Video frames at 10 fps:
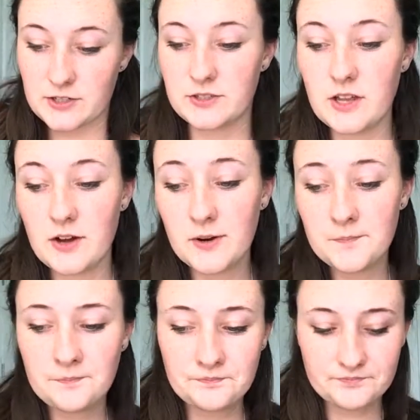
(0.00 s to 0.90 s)

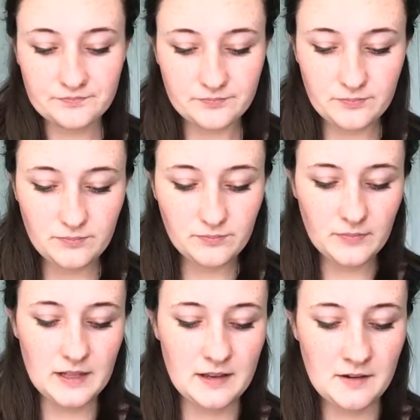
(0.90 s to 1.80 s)
So
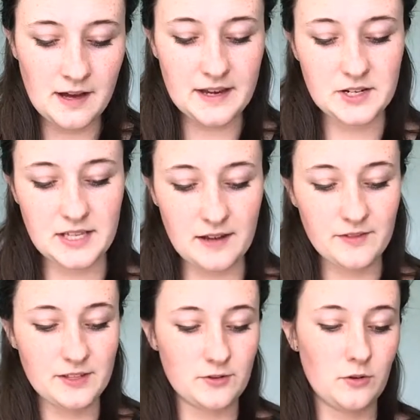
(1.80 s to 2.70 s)
I just
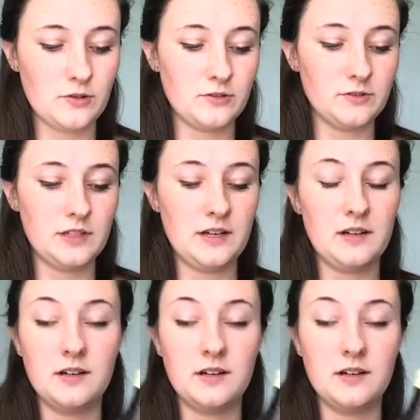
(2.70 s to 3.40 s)
have this old